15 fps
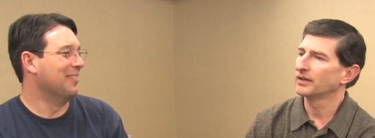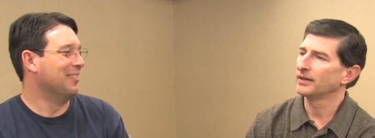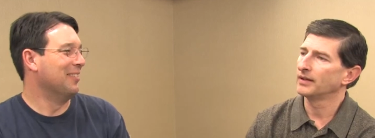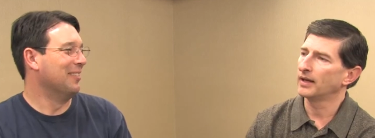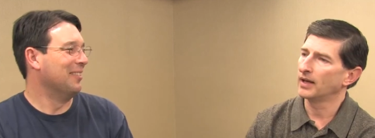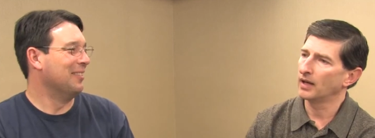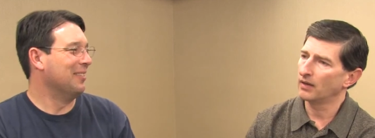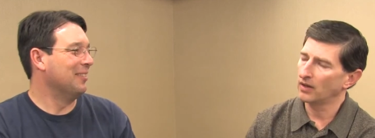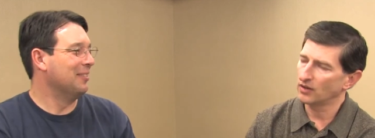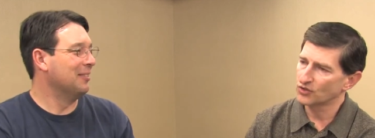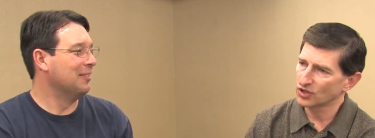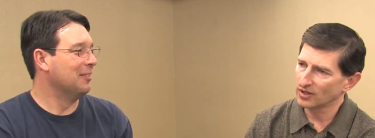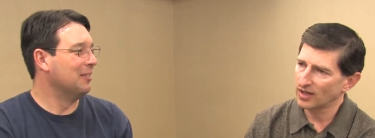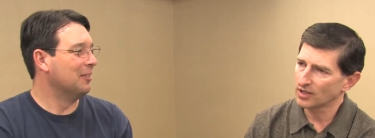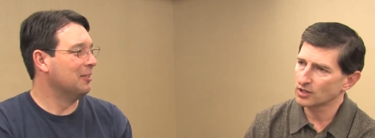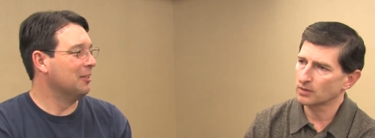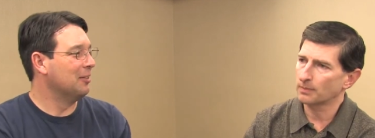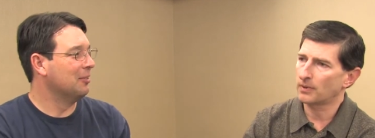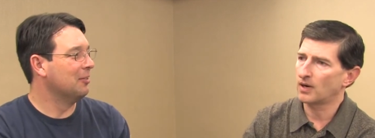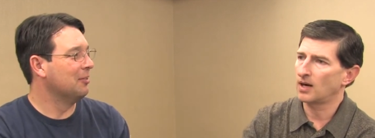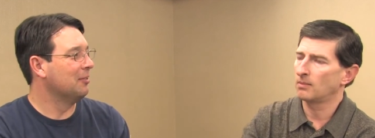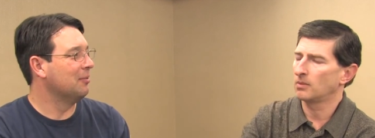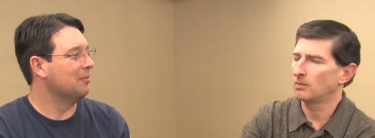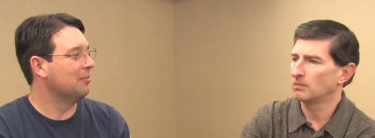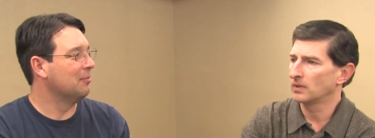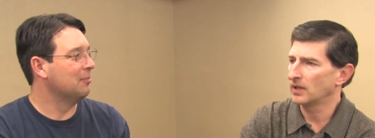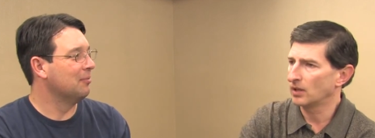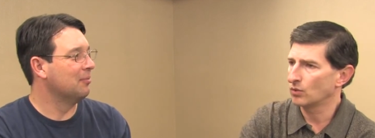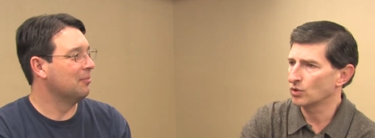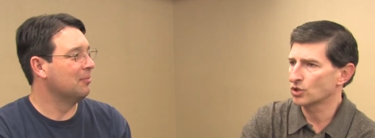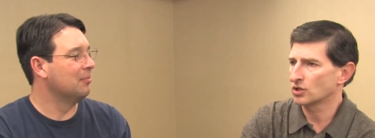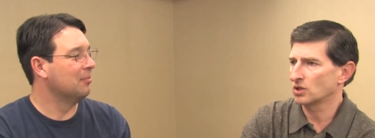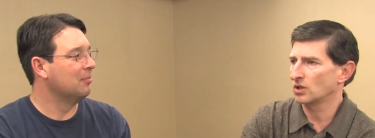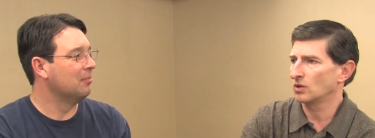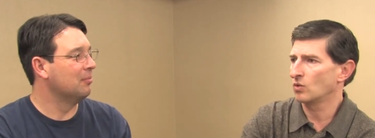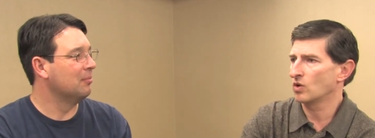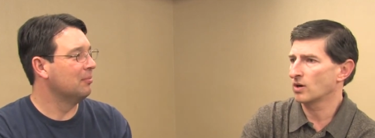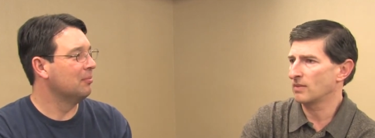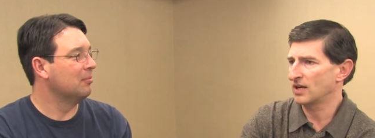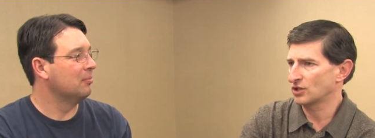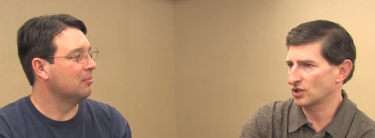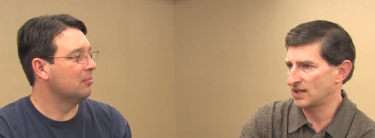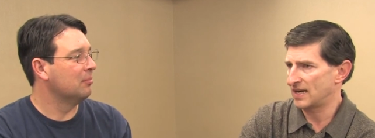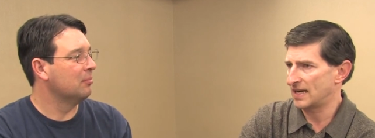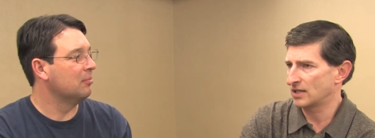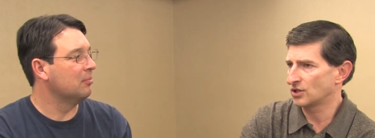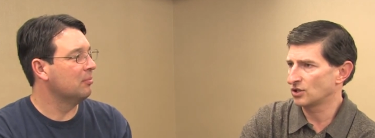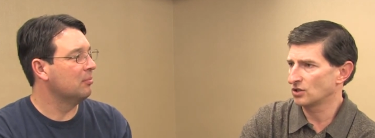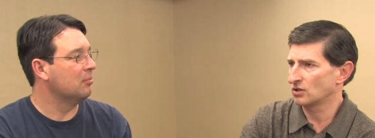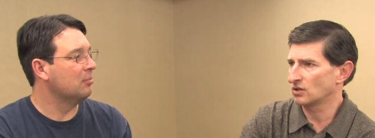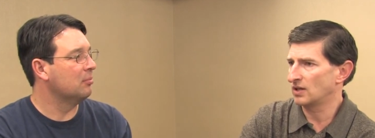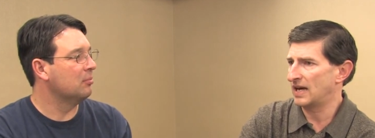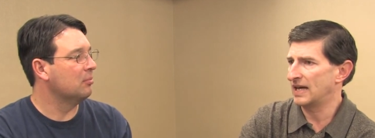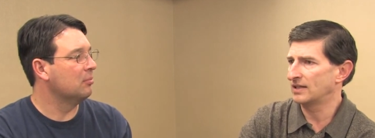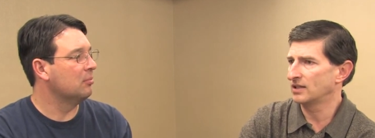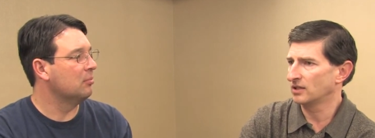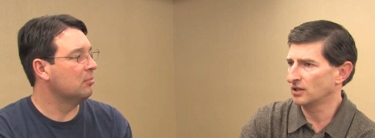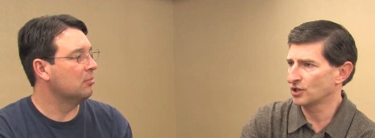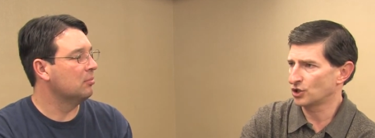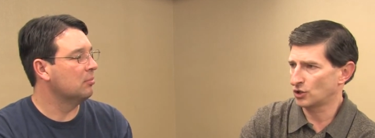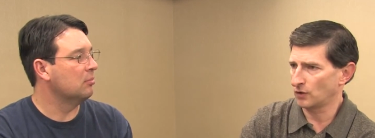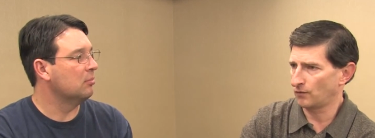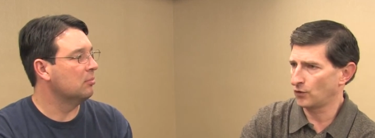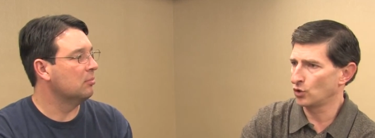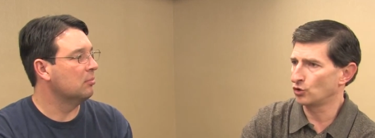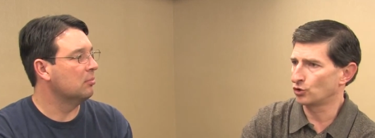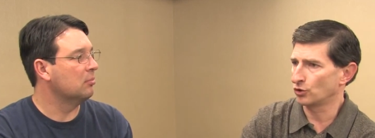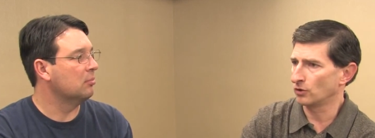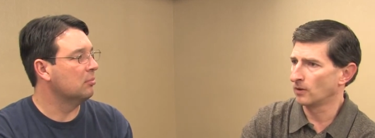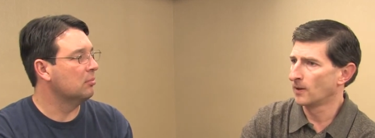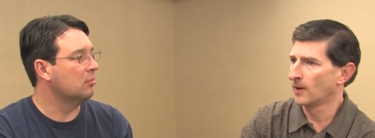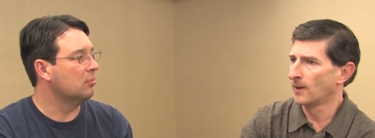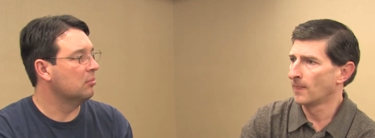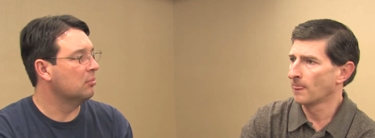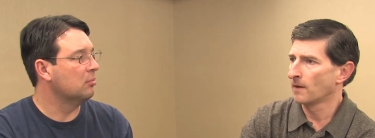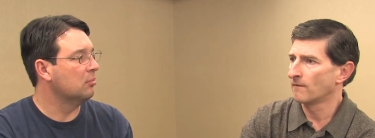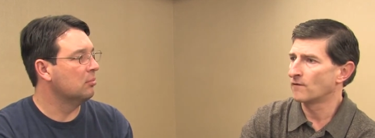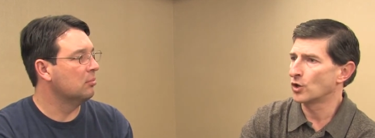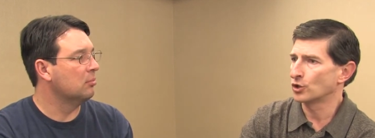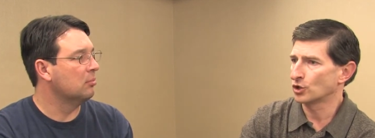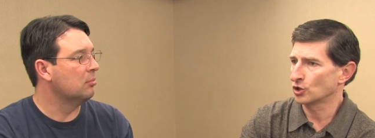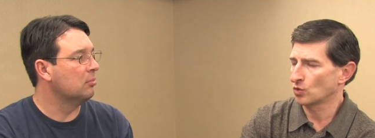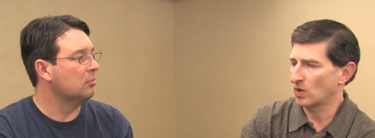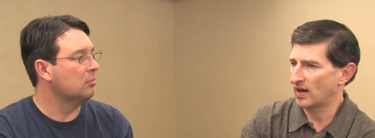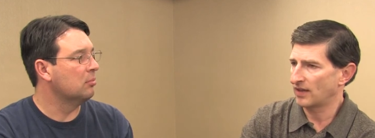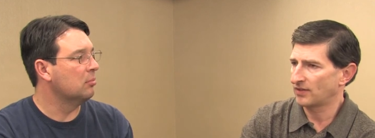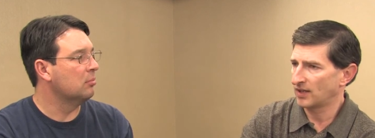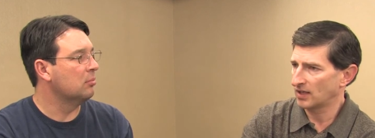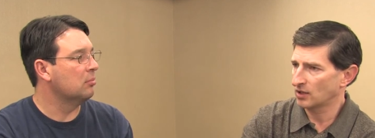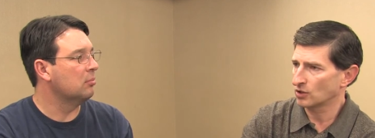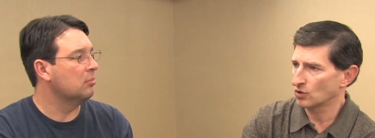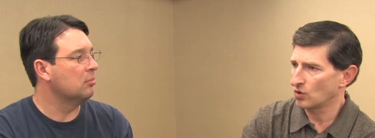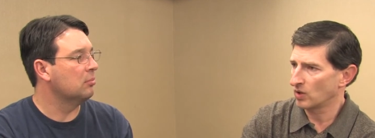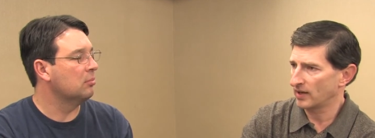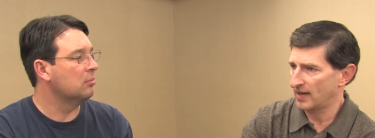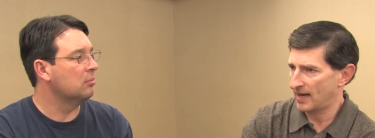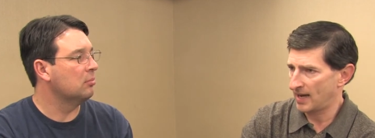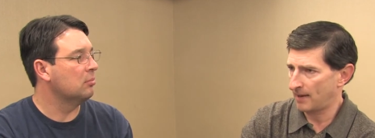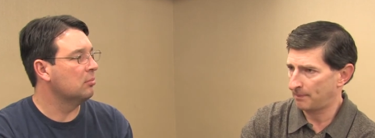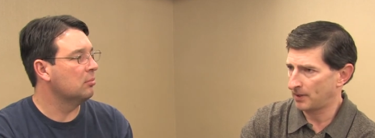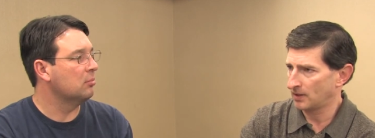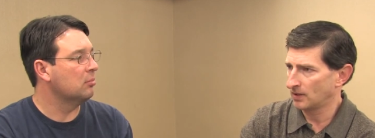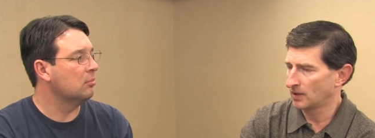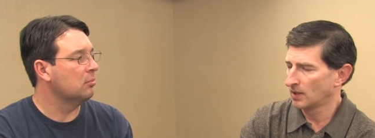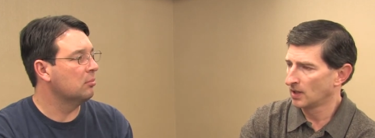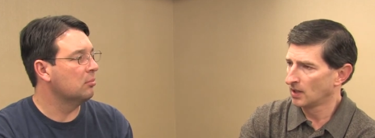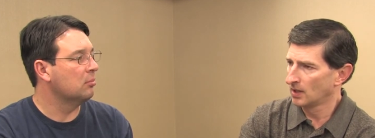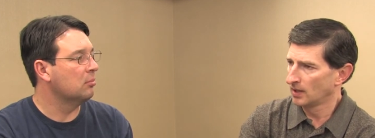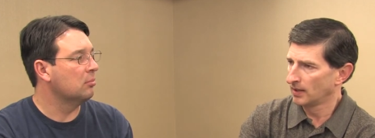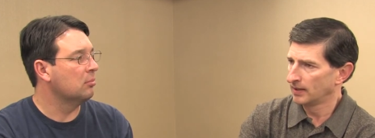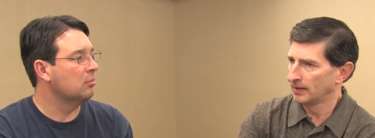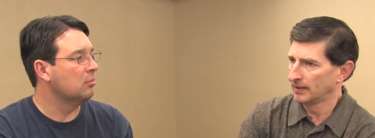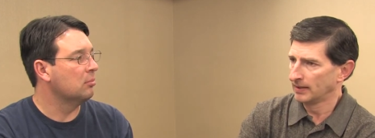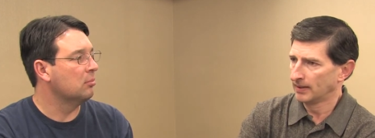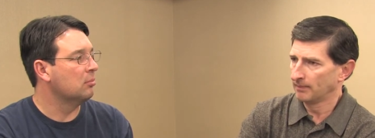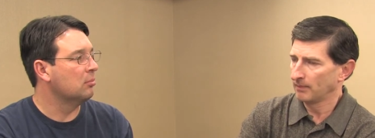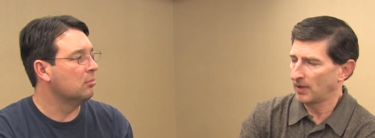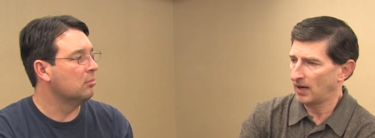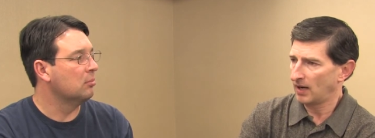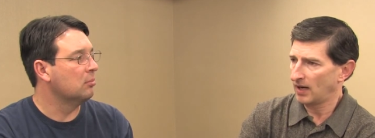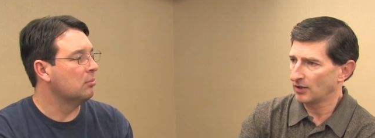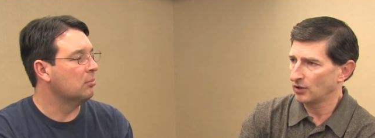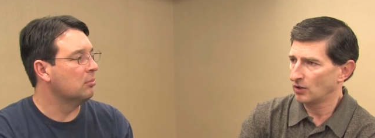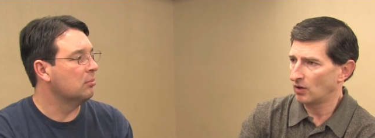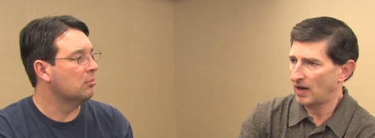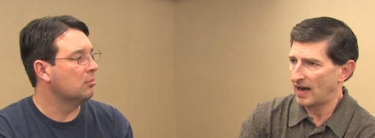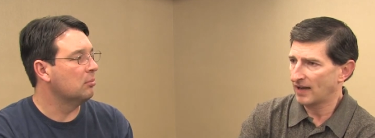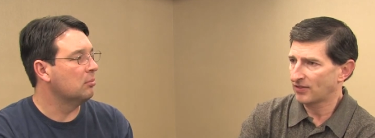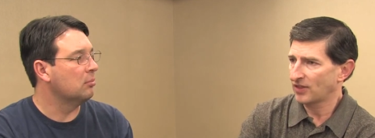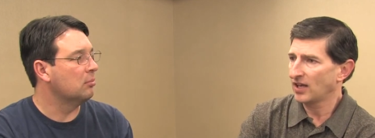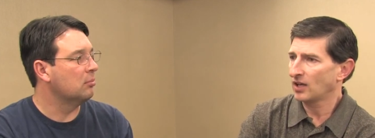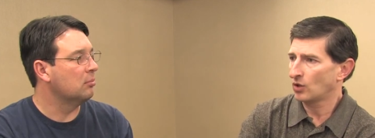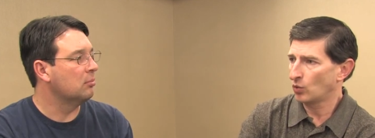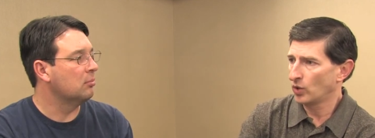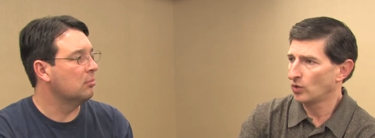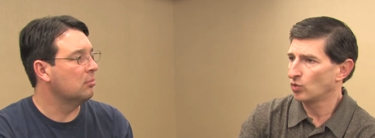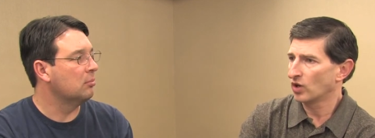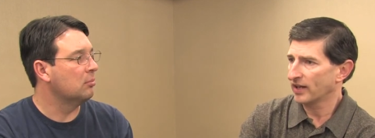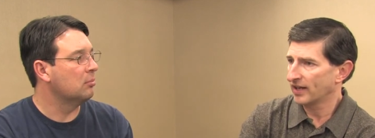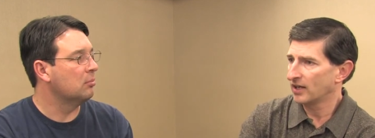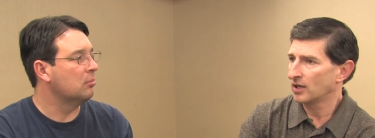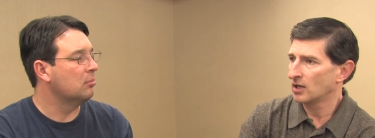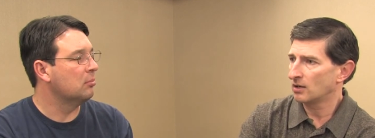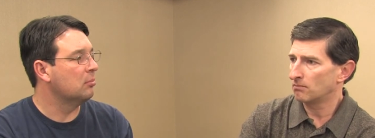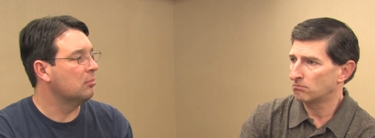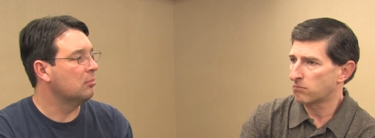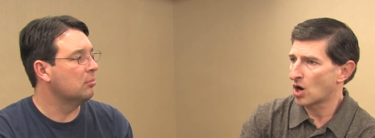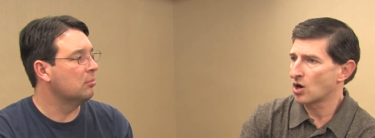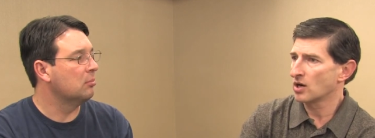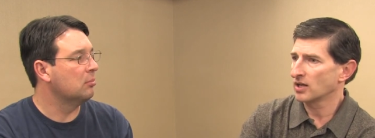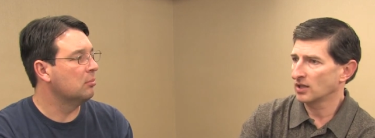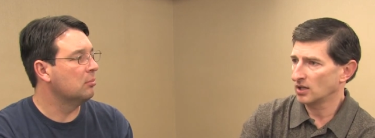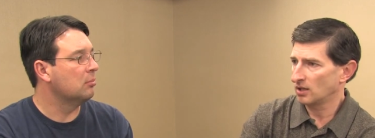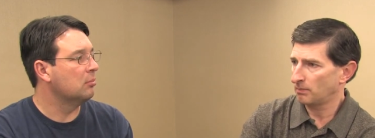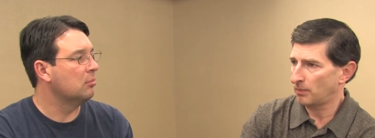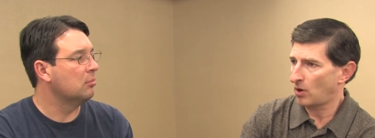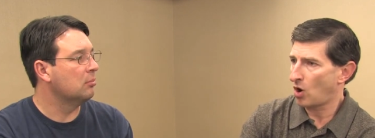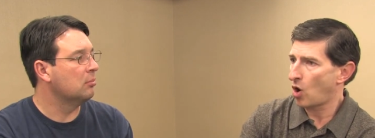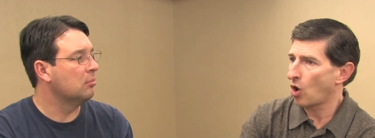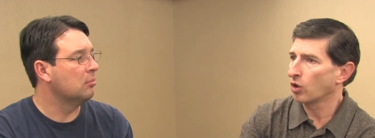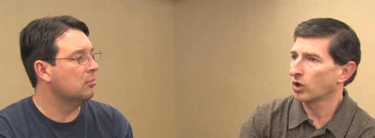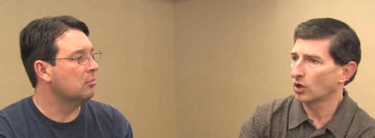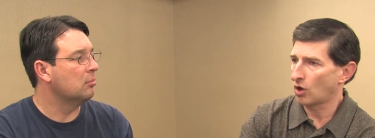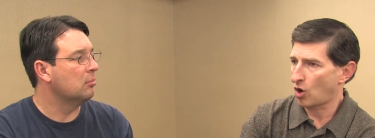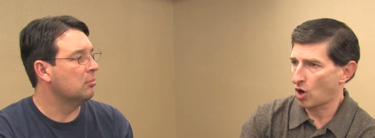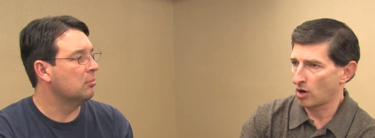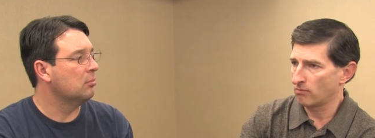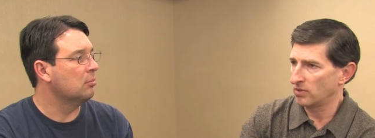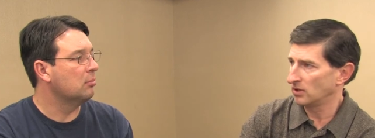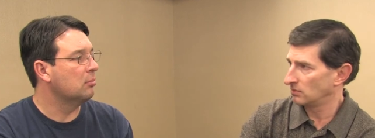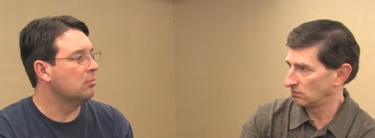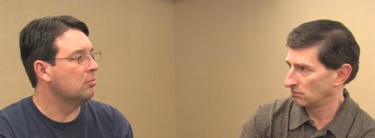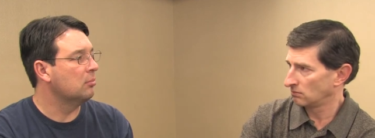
Speaker 1: Yeah, that, see, that's the problem. That was, uh, one of my slides is the idealistic future versus what I think is going to happen. Uh, You know, I think we will end up burning up all the carbon